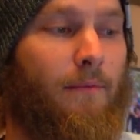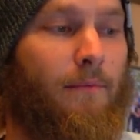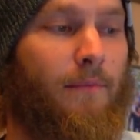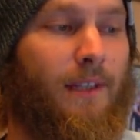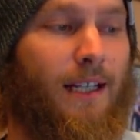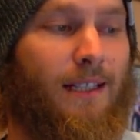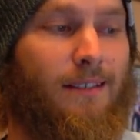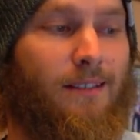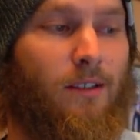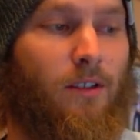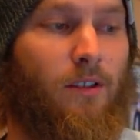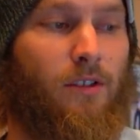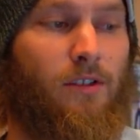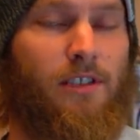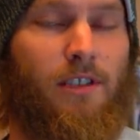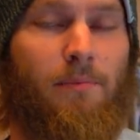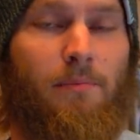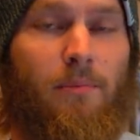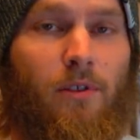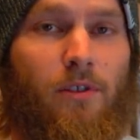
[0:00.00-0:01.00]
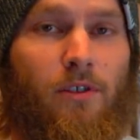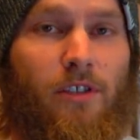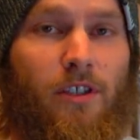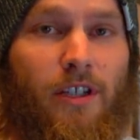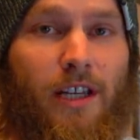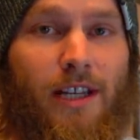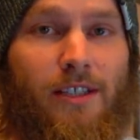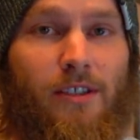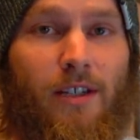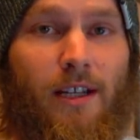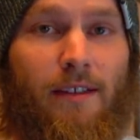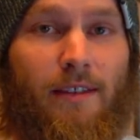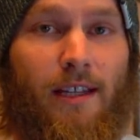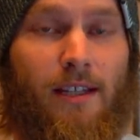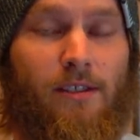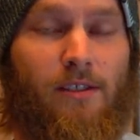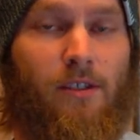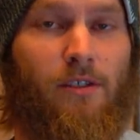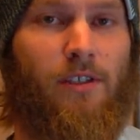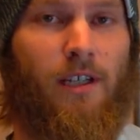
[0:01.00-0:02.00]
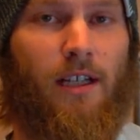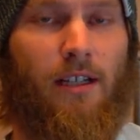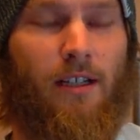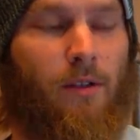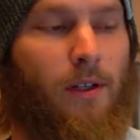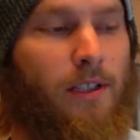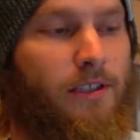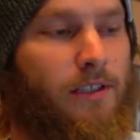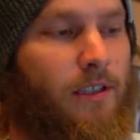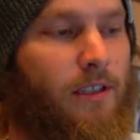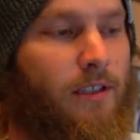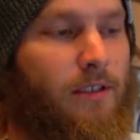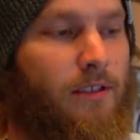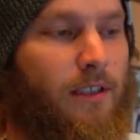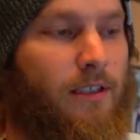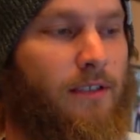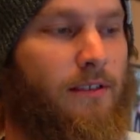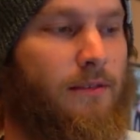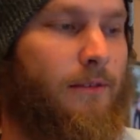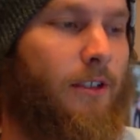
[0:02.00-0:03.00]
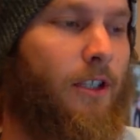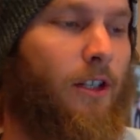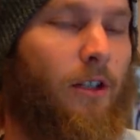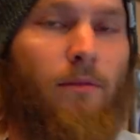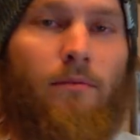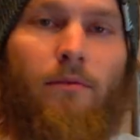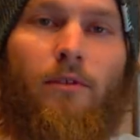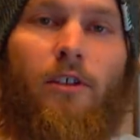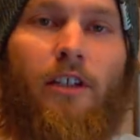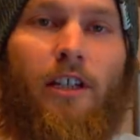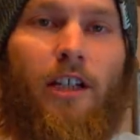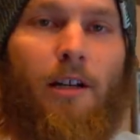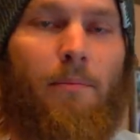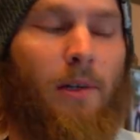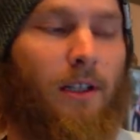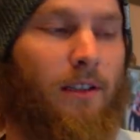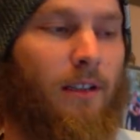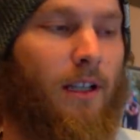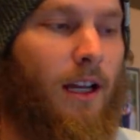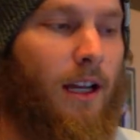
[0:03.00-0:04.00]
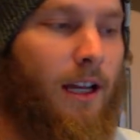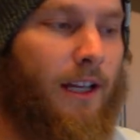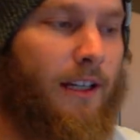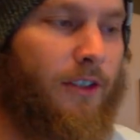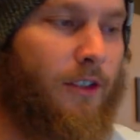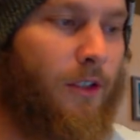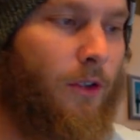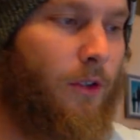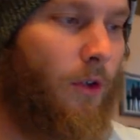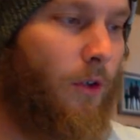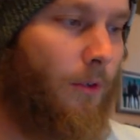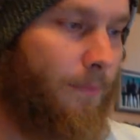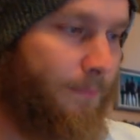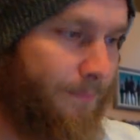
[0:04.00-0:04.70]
that's a little simple, so you guys don't have to ask those kind of questions. Just, you know, look it up online, Google.